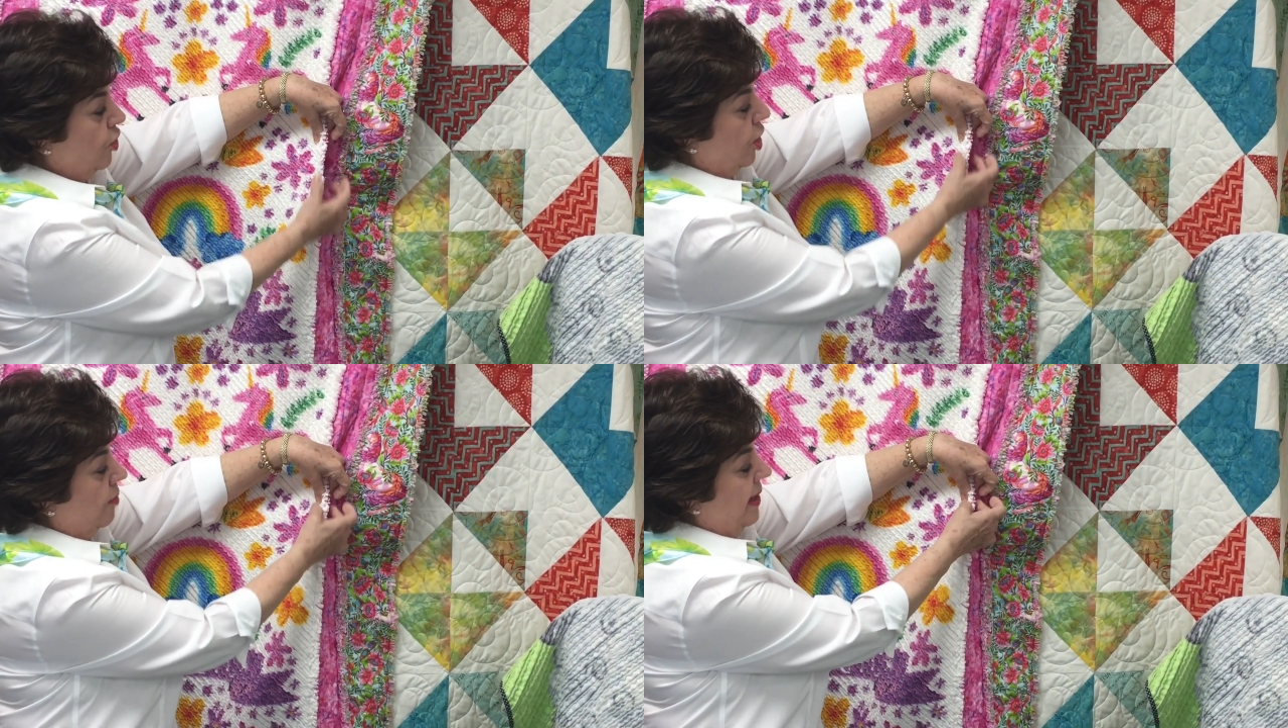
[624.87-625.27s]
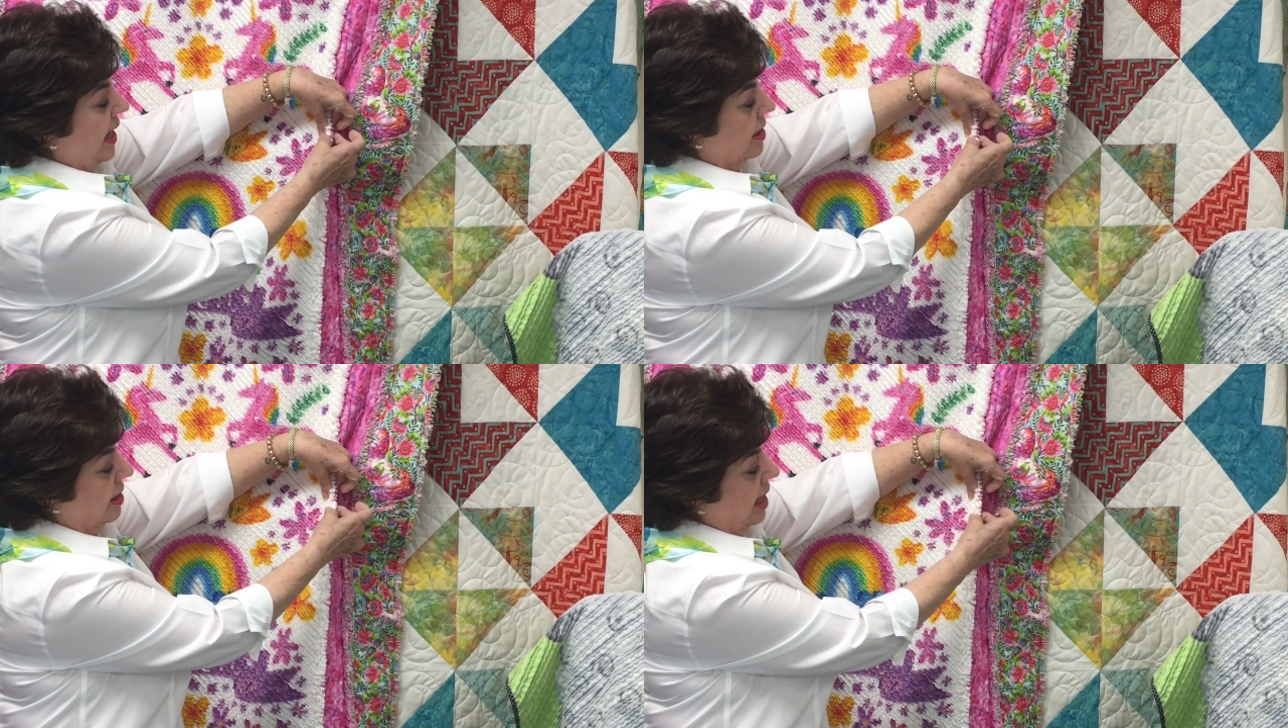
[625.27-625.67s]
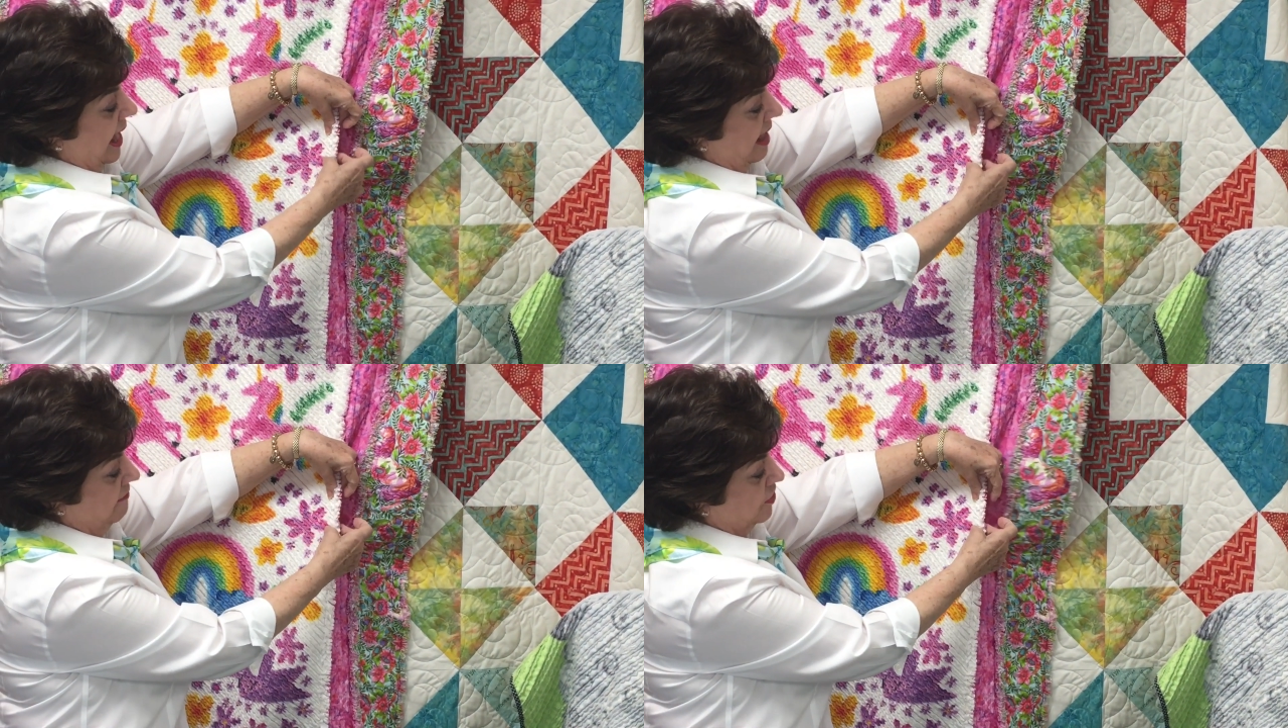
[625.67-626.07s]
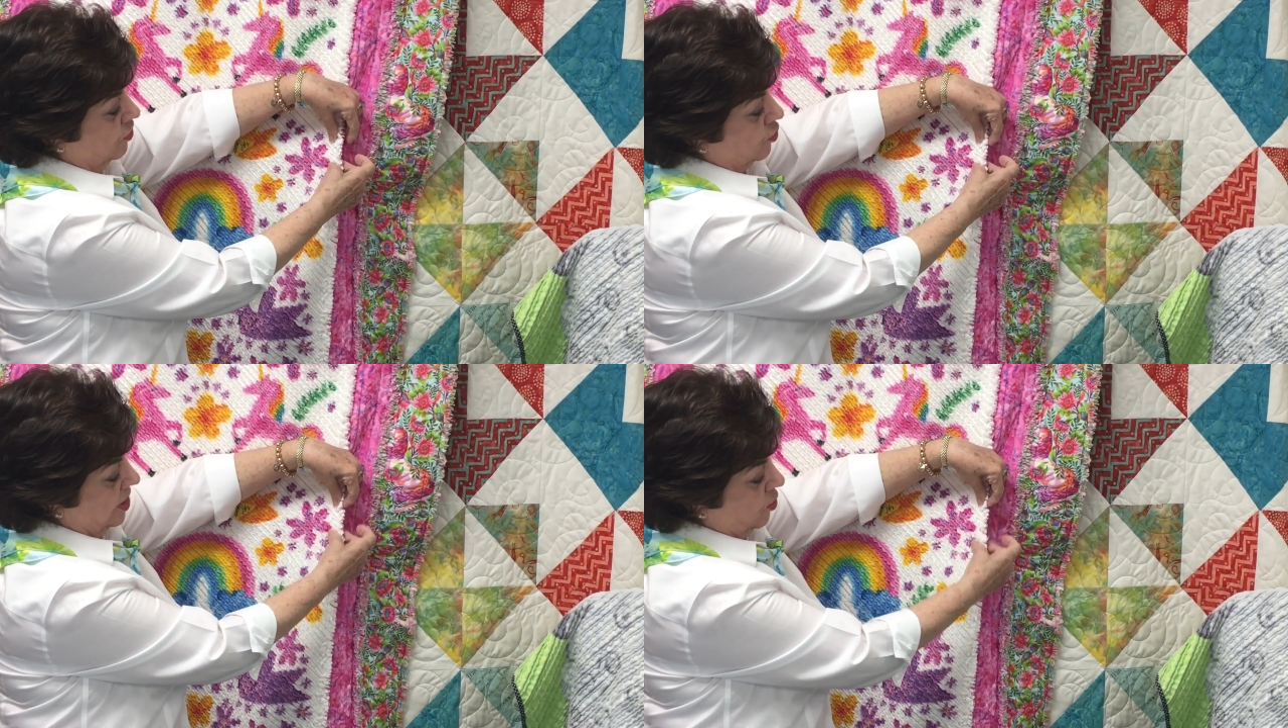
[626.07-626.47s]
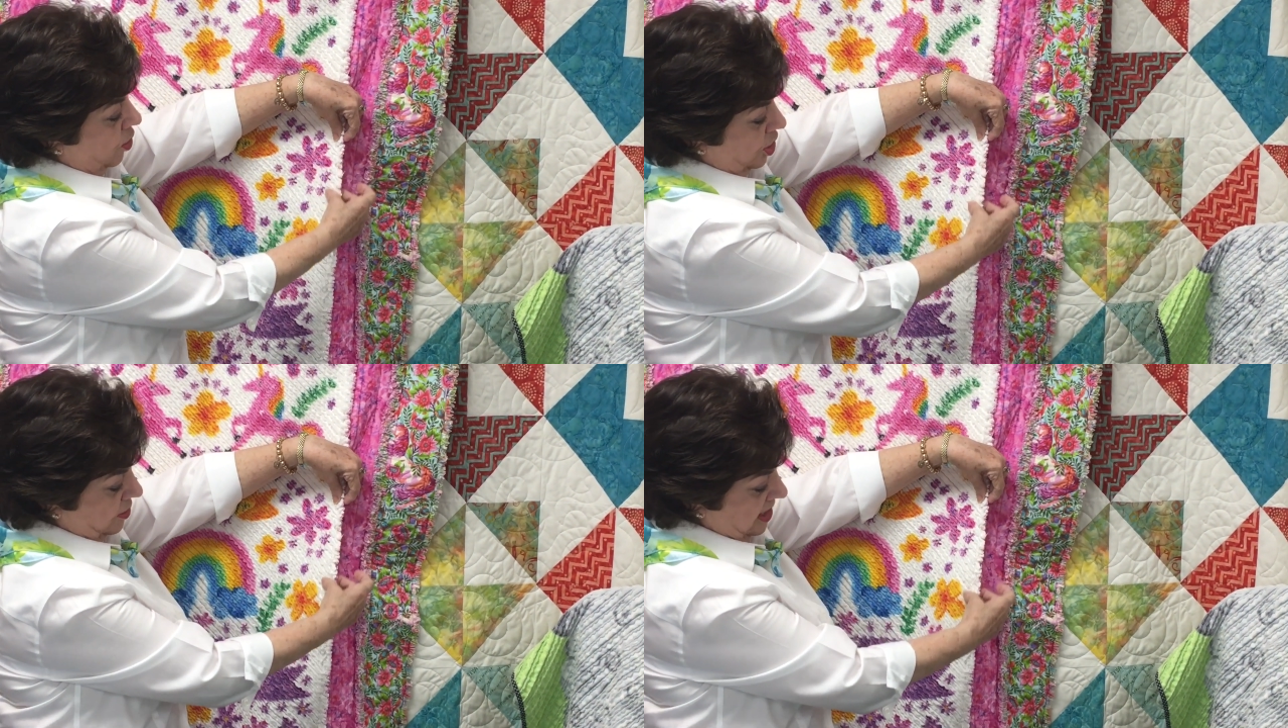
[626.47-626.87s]
about a 1/2 to
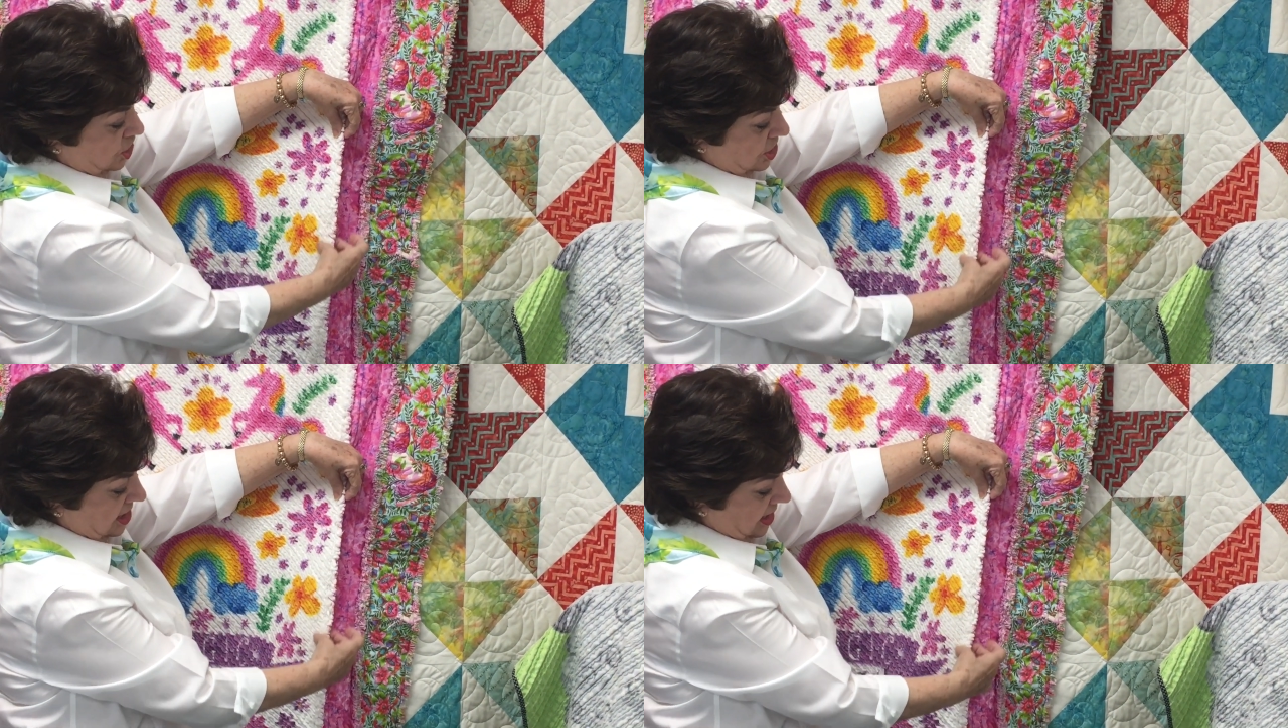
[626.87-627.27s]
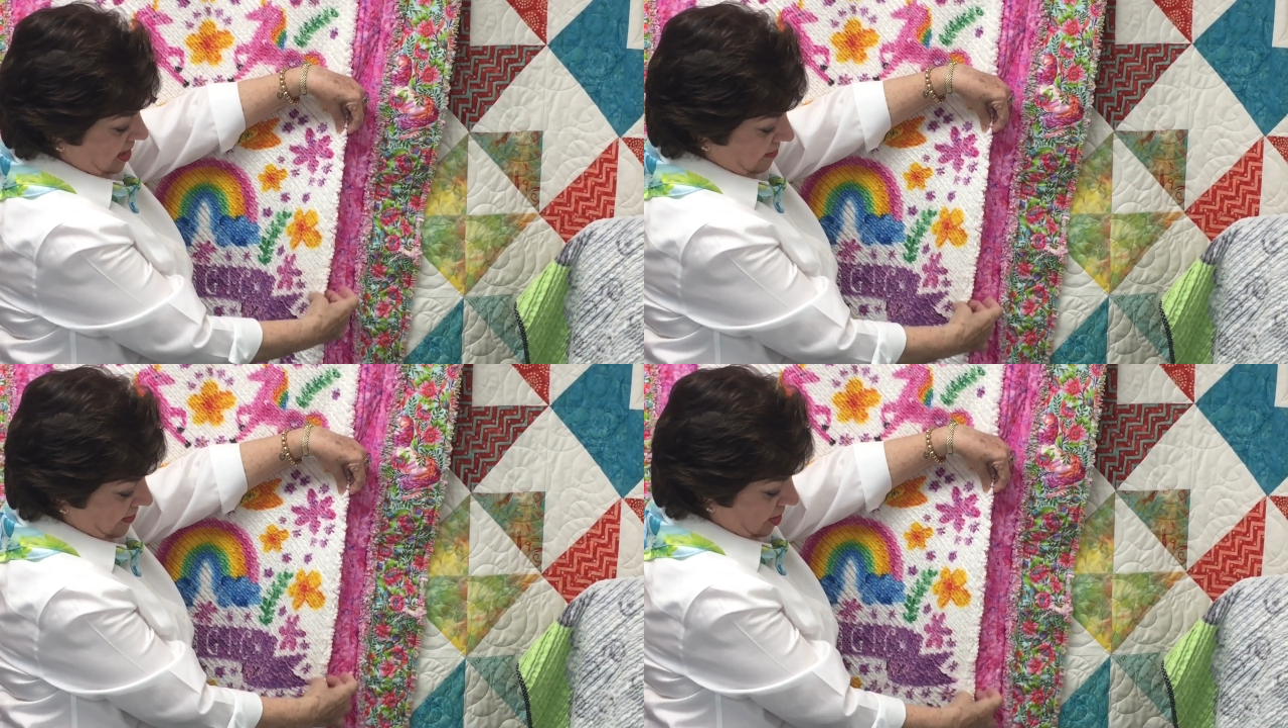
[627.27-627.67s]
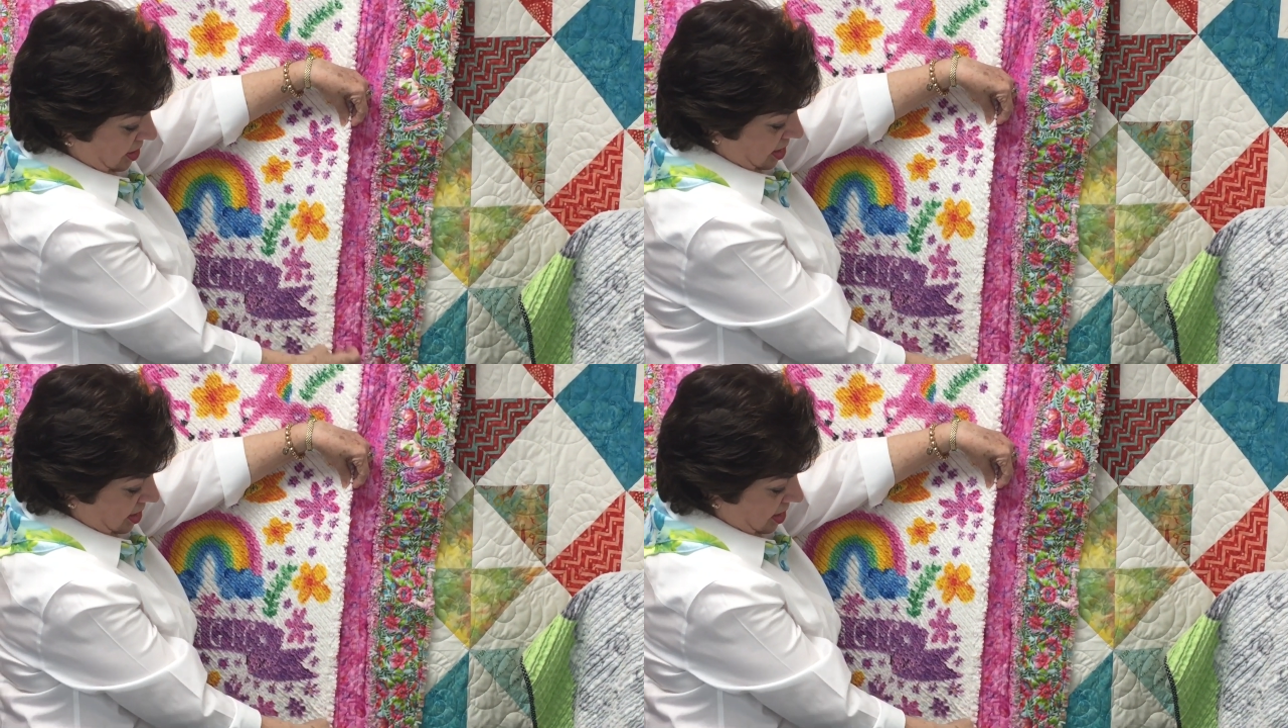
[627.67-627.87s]
3/4 inch seam,